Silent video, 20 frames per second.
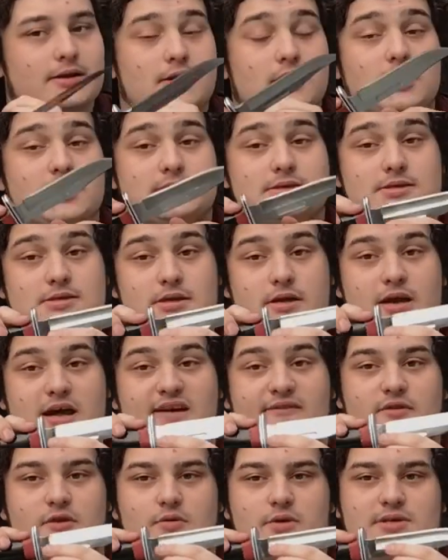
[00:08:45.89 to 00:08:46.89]
This is the
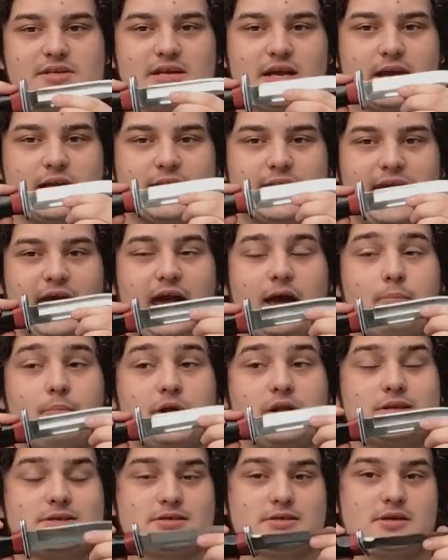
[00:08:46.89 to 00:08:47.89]
knife you would take
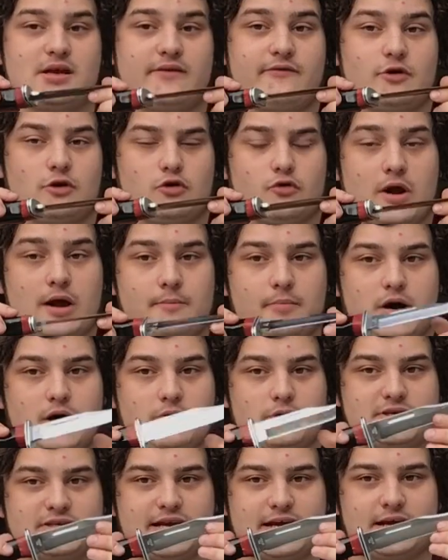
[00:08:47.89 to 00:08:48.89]
camping. This is the knife your grandpa
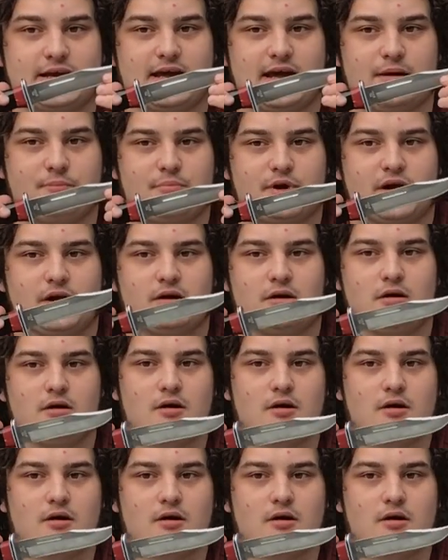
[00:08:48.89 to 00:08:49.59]
would take camping.